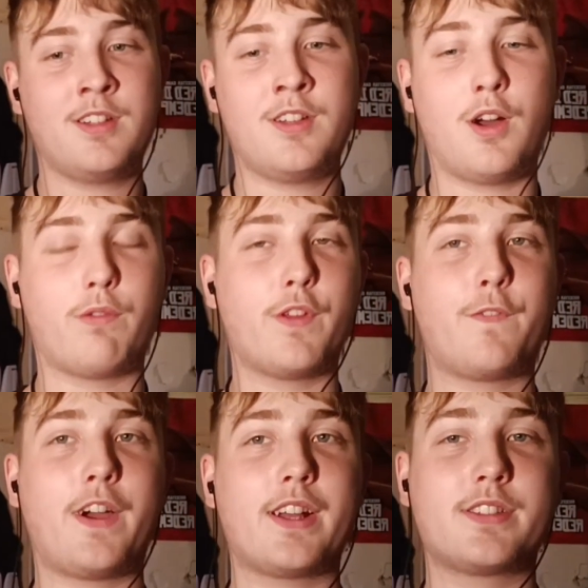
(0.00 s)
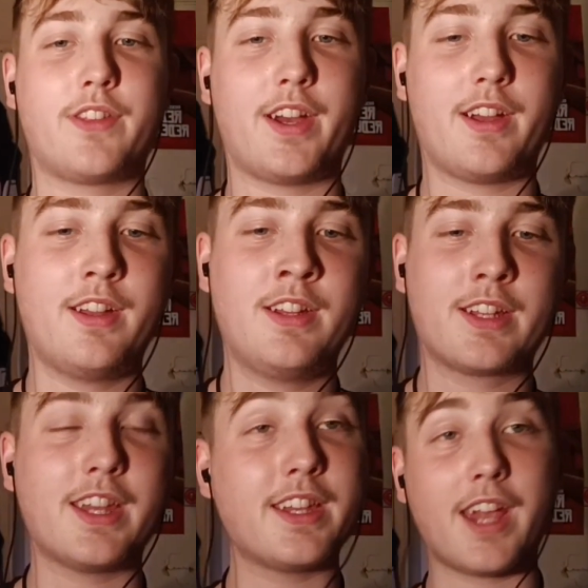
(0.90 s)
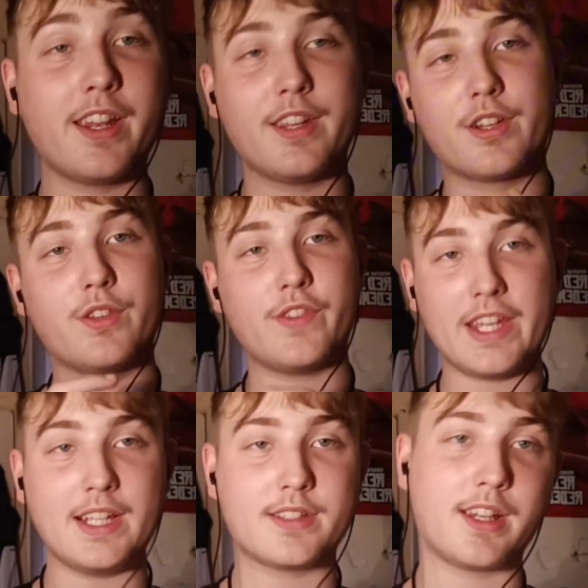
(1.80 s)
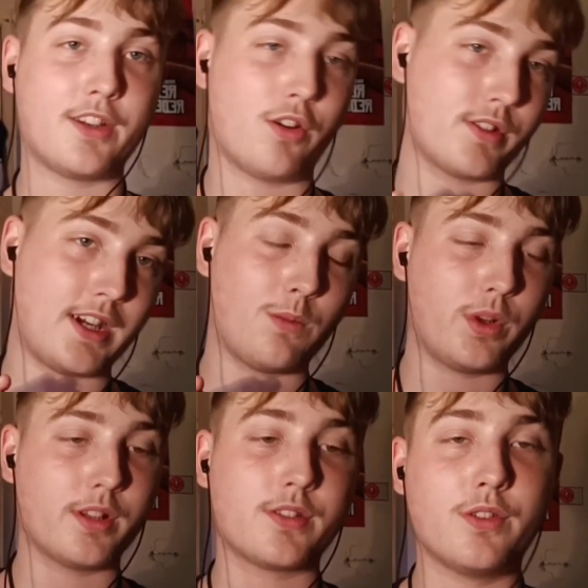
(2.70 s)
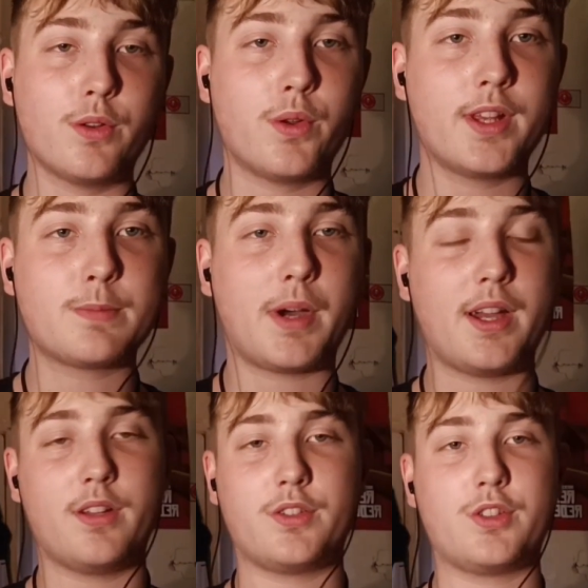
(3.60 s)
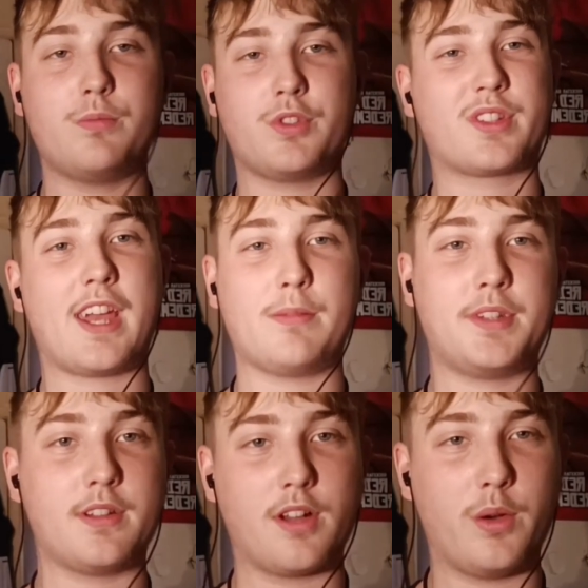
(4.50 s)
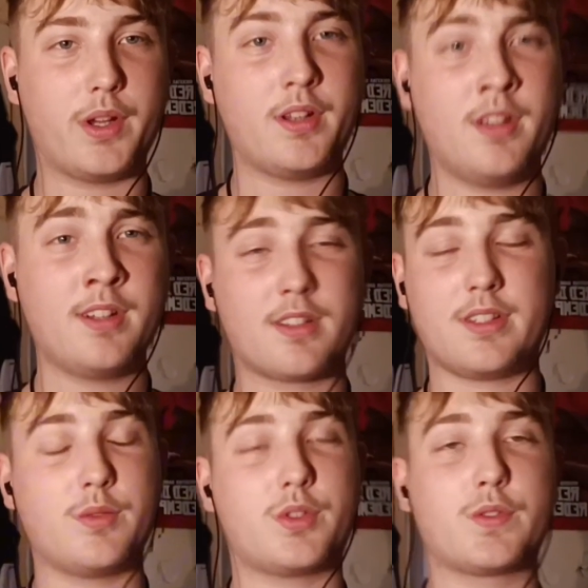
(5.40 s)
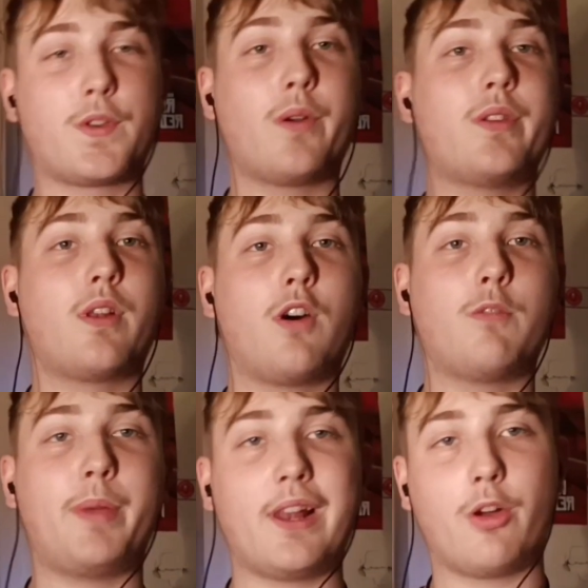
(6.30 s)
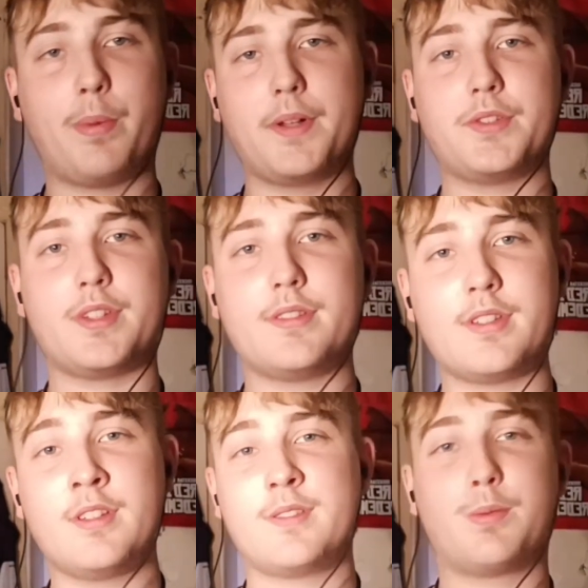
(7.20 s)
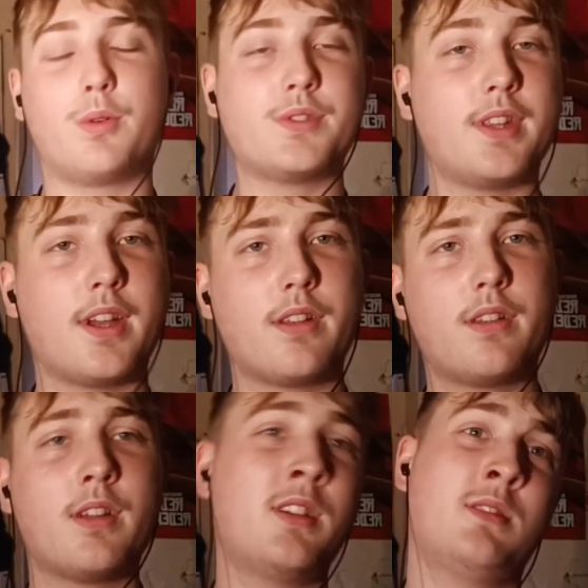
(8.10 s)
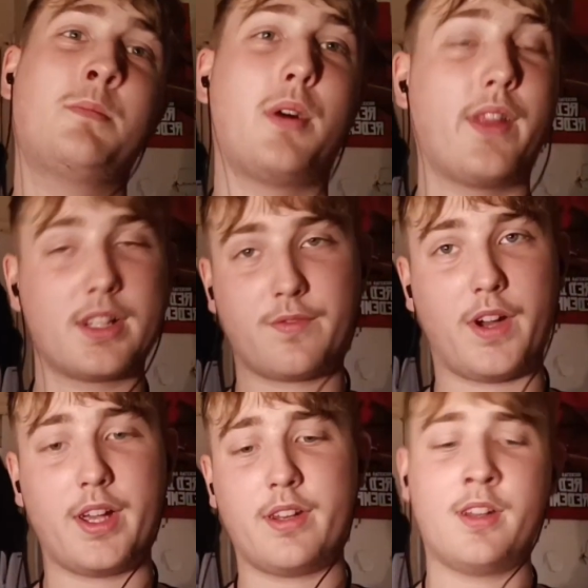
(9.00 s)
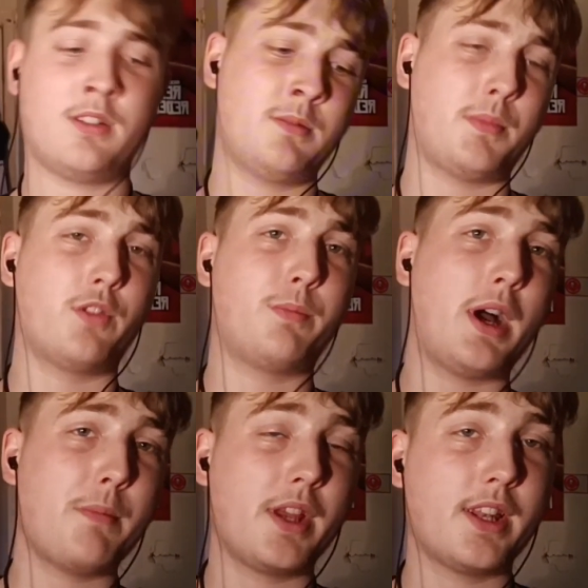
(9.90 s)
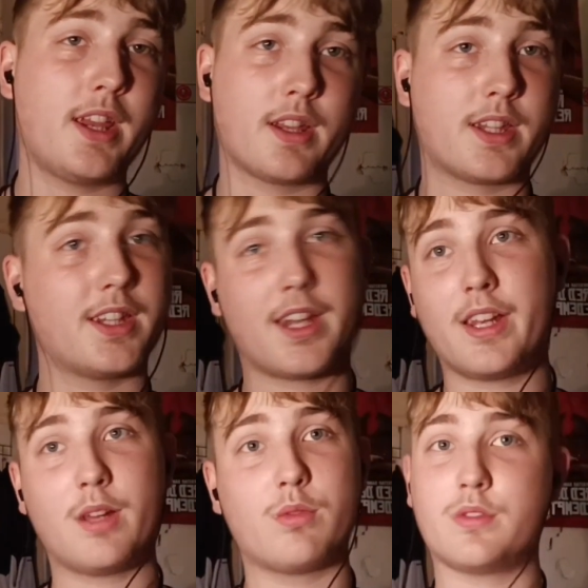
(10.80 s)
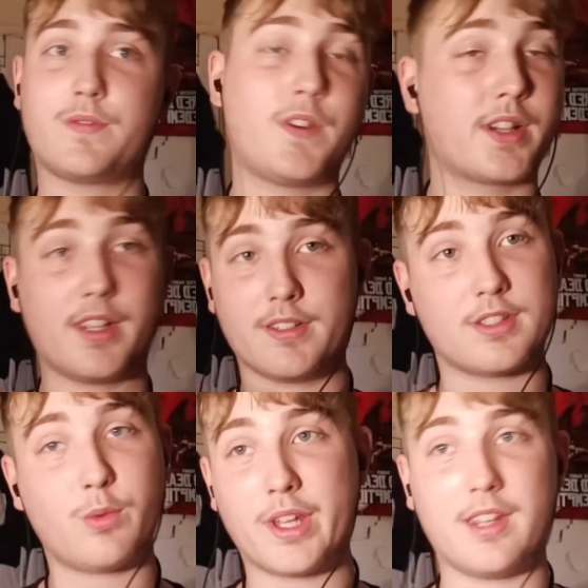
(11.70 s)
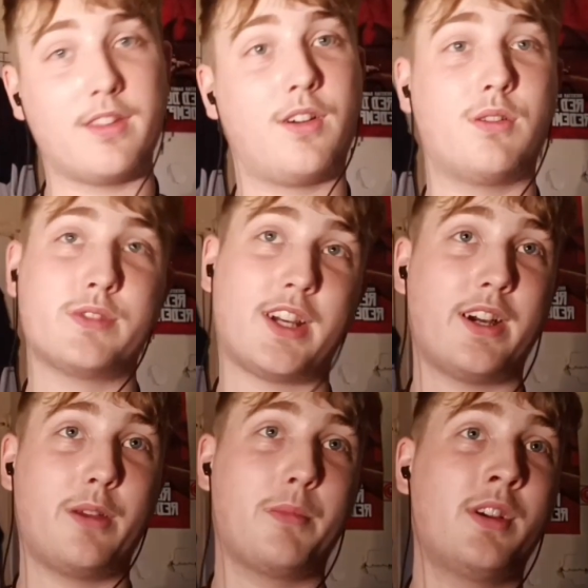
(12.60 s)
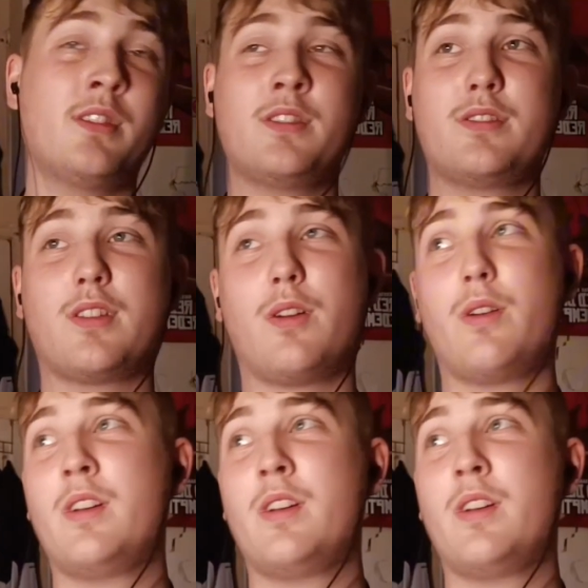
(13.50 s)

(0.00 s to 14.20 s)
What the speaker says: of the fact that King Kenny could have easily knocked out Whindersson Nunes, but I assume just kept it going because he was just throwing a lot of pillow punches towards the end, but that's fine. But with my mate Nate, King Kenny was fucking swinging the whole time. So